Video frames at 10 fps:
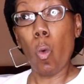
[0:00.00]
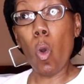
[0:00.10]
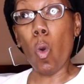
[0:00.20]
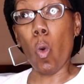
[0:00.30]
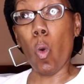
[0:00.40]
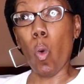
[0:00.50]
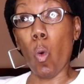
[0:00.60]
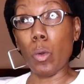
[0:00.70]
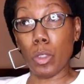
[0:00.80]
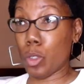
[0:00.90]

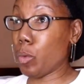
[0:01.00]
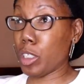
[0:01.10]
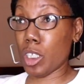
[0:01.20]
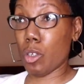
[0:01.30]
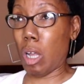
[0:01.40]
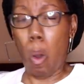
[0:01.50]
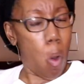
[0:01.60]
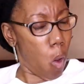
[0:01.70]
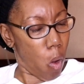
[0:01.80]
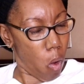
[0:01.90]
Ooh, do what she do.
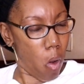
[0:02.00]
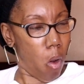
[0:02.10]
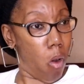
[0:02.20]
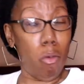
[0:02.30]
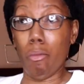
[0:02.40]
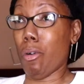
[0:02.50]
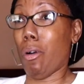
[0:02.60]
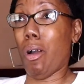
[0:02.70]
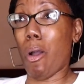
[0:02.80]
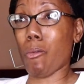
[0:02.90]
Oh,
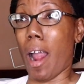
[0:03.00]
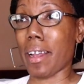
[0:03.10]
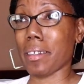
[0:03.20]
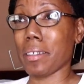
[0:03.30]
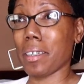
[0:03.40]
all right.